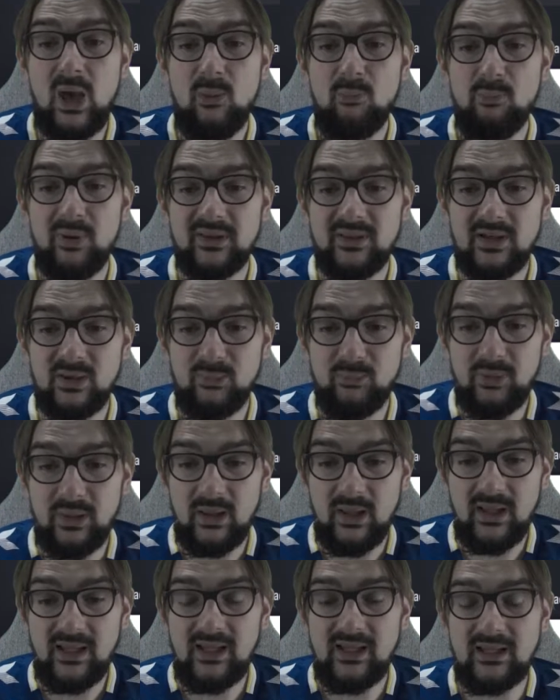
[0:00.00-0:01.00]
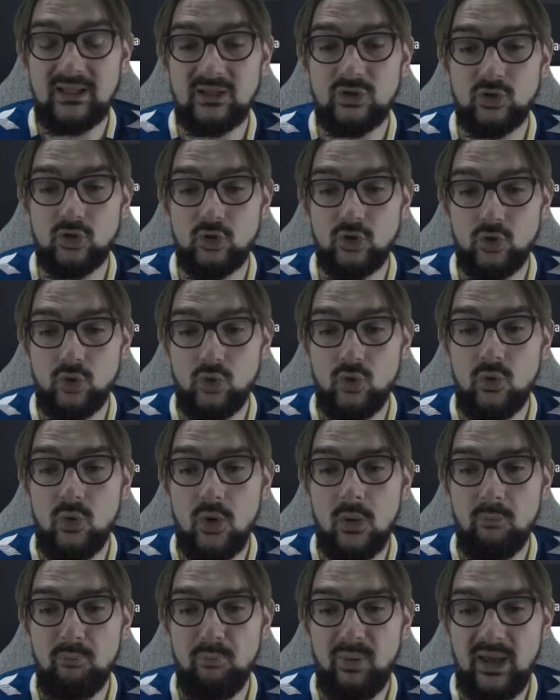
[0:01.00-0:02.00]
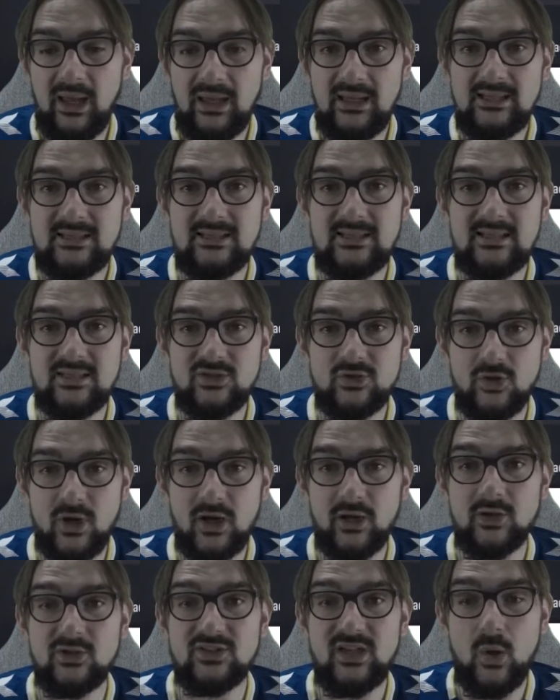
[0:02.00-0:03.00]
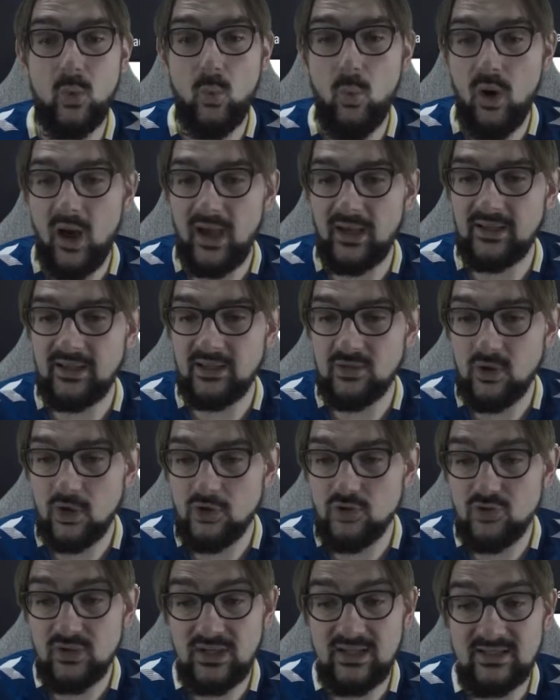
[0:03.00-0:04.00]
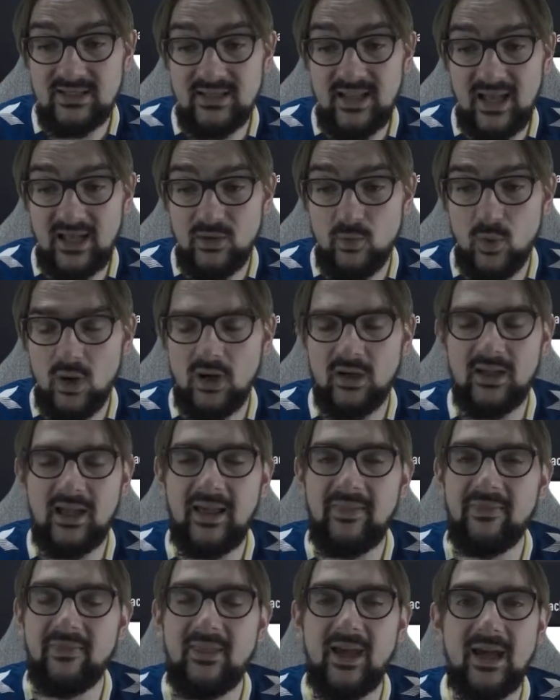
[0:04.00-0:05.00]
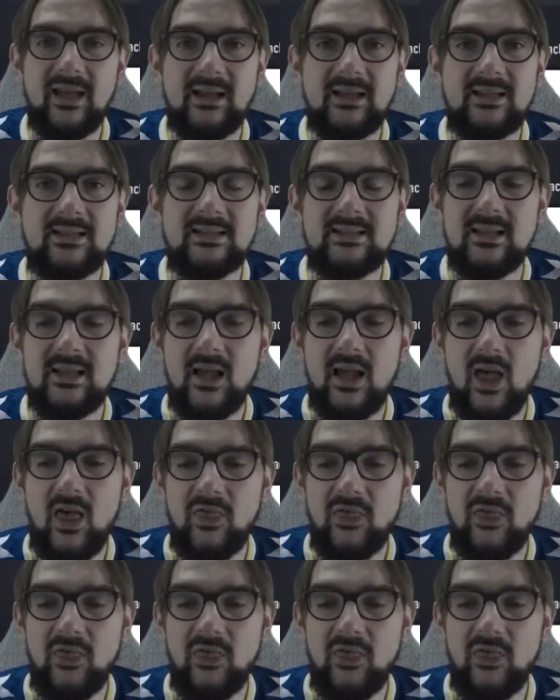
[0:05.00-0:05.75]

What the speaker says: but they're playing 2 pacey strikers out wide in Rodriguez and Edouard, and that is a